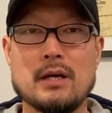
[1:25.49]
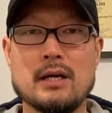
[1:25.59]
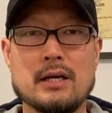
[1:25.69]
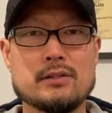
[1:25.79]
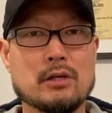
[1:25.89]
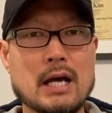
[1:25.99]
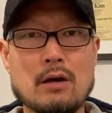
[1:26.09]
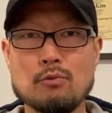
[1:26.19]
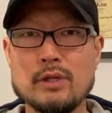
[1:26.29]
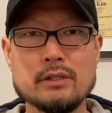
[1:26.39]
And they're
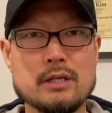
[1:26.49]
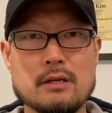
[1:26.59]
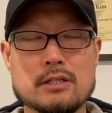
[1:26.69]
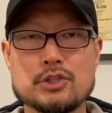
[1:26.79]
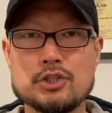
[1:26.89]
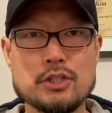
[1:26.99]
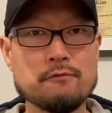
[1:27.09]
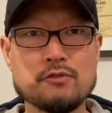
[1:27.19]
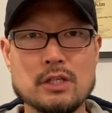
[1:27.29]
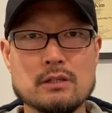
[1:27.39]
not really
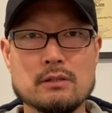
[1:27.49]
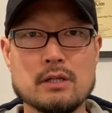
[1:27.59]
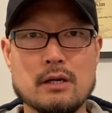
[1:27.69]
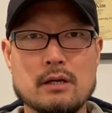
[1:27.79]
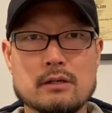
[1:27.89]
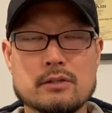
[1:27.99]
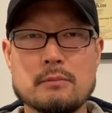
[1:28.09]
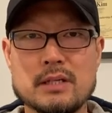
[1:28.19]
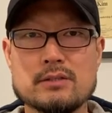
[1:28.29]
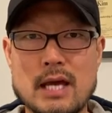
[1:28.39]
shifting
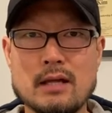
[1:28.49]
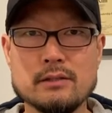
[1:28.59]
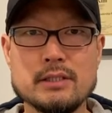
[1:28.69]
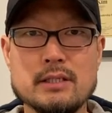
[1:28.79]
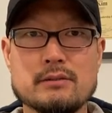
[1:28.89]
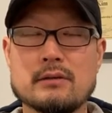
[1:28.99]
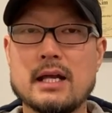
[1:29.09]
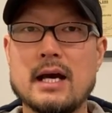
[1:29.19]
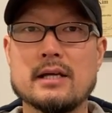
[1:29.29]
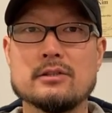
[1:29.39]
their mentality. They're
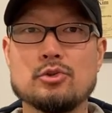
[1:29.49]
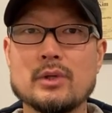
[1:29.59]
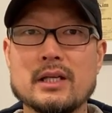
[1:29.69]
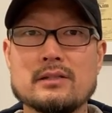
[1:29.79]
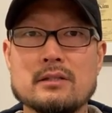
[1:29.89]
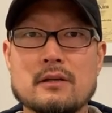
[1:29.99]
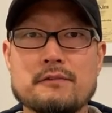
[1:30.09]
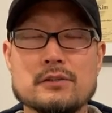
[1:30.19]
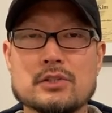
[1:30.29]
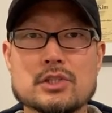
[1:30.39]
not doing anything
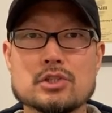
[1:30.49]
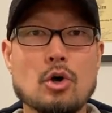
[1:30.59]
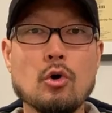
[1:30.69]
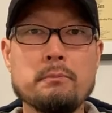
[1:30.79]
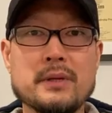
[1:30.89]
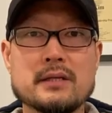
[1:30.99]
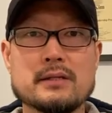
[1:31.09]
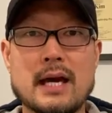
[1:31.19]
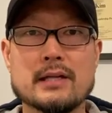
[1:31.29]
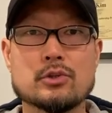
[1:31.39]
different. They're just
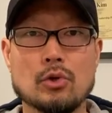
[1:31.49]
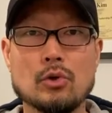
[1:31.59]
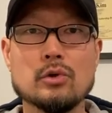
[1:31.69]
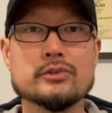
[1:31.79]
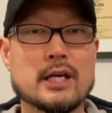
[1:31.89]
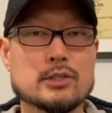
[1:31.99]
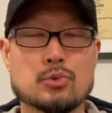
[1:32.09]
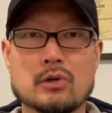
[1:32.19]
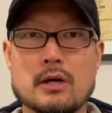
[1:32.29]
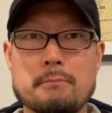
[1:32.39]
hoping that the old
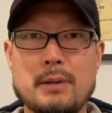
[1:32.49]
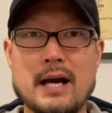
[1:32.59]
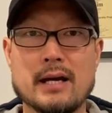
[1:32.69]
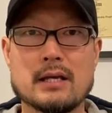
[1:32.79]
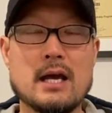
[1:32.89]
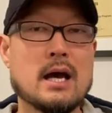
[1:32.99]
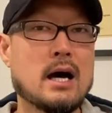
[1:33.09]
days will come back.